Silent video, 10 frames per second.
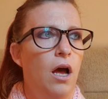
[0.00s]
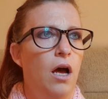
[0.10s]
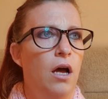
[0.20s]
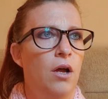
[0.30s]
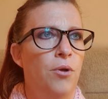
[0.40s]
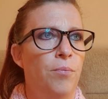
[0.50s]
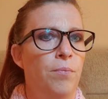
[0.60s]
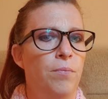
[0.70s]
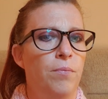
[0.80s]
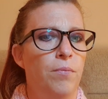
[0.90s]

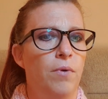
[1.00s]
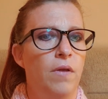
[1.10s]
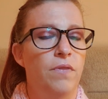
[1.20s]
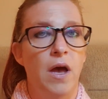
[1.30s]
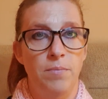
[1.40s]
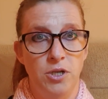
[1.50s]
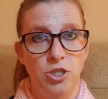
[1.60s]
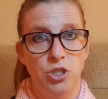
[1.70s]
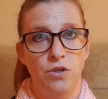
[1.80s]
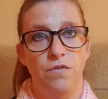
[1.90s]
that I'm going
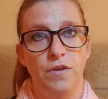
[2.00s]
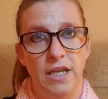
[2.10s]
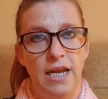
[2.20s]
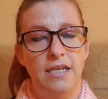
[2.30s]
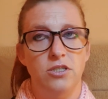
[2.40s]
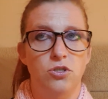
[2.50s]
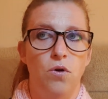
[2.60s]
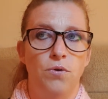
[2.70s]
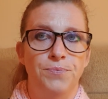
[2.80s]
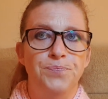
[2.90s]
to do for you next
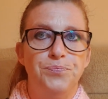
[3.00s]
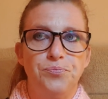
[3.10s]
time.